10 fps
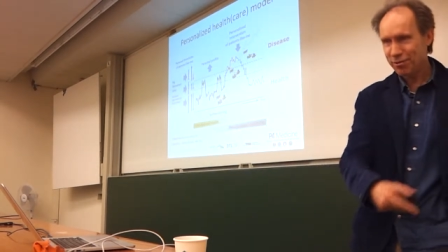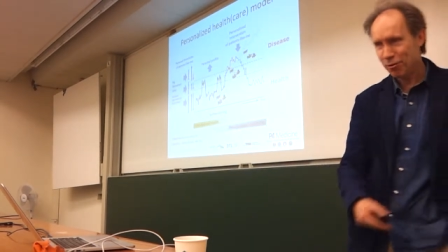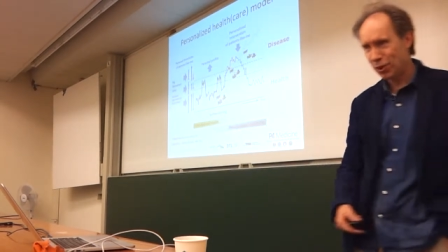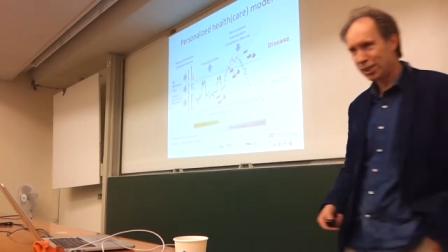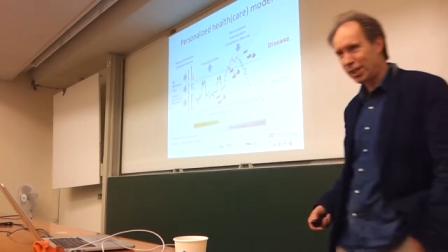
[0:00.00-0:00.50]

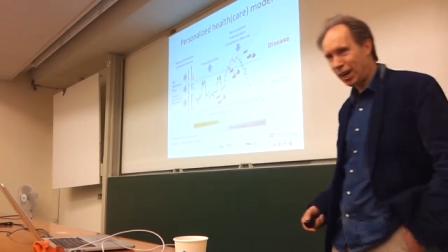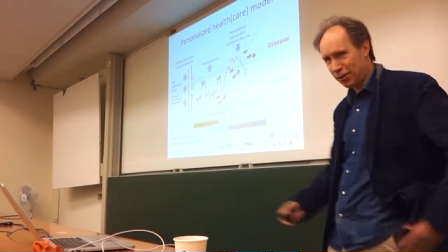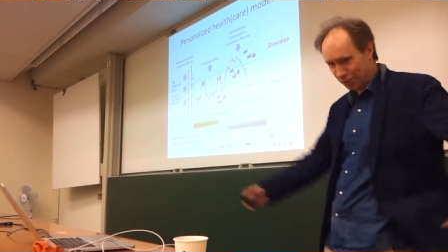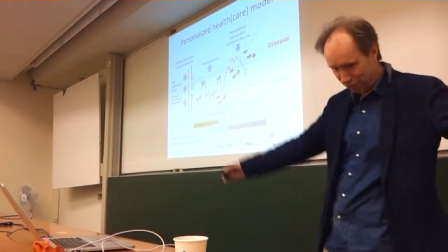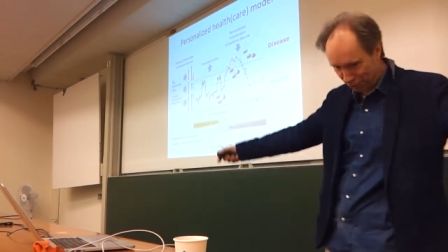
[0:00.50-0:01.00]
falling
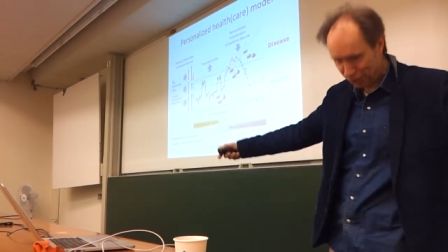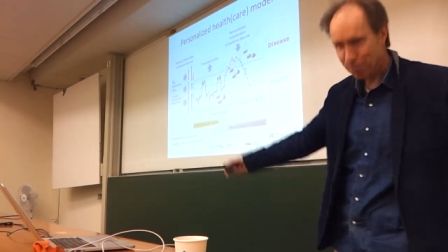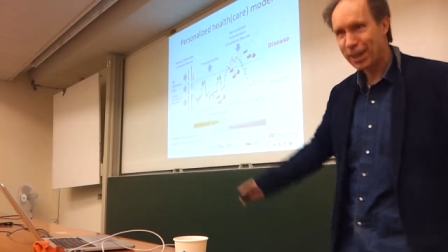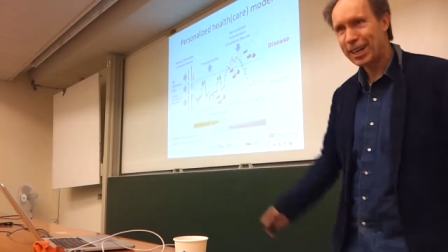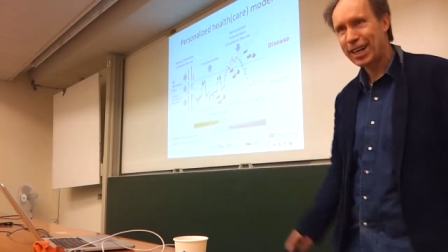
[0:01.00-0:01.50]
down in front of
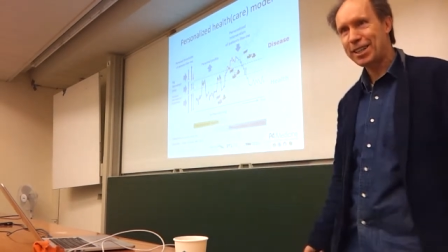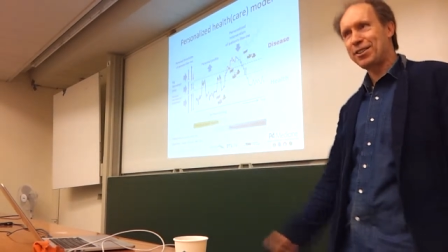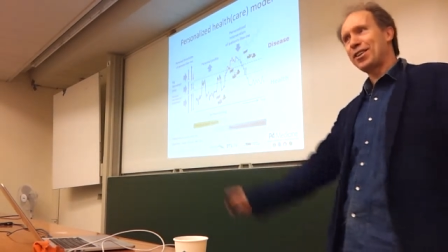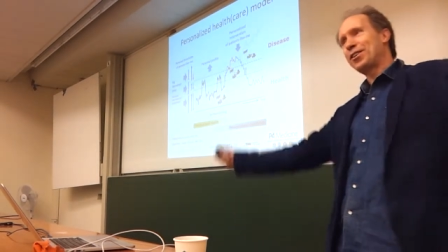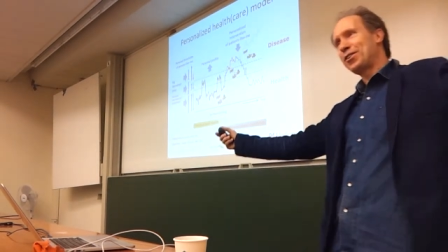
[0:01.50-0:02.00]
my eyes.
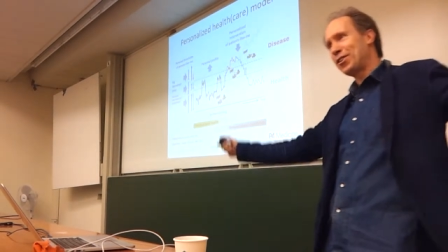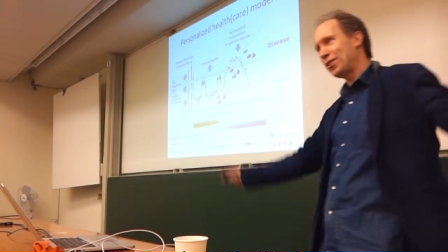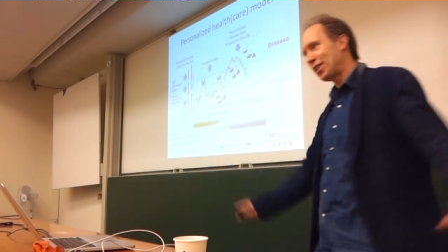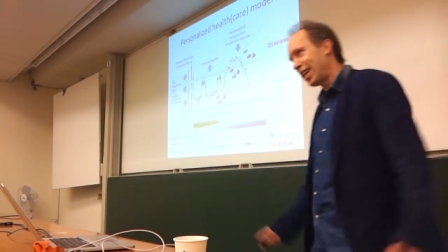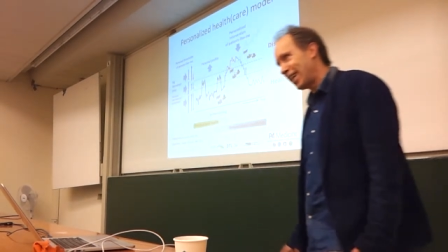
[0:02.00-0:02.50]
You know, you're
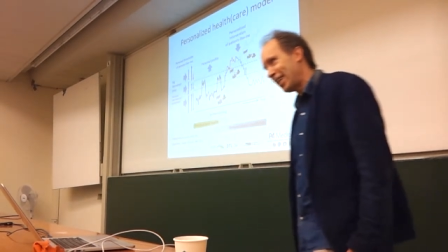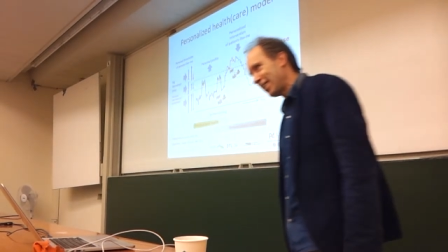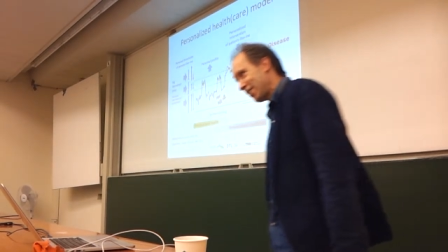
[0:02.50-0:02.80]
okay